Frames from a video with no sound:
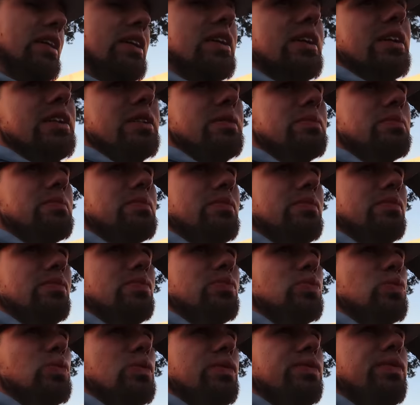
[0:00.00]
then
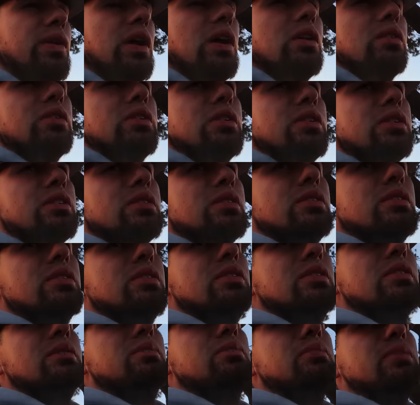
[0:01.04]
following
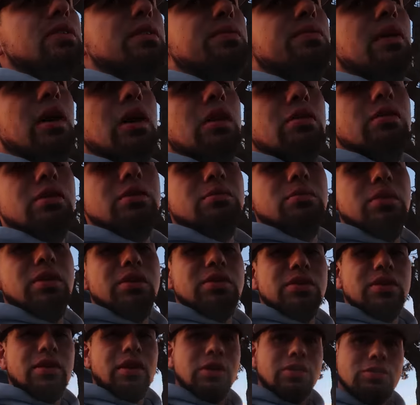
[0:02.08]
the following
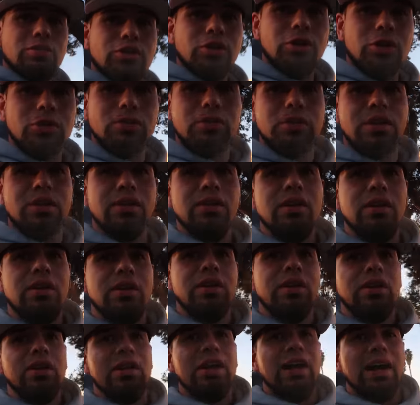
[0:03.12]
month in october
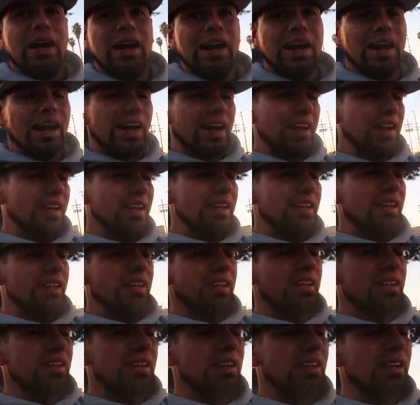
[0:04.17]

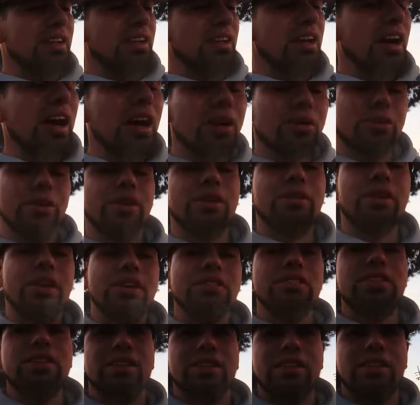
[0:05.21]
i got
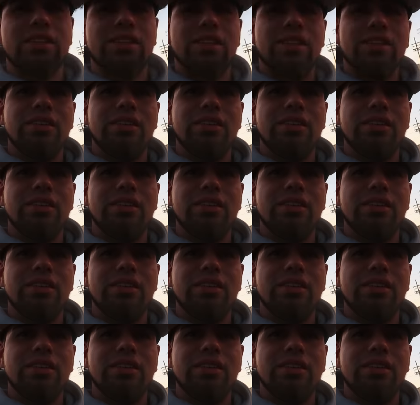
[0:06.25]
rear-ended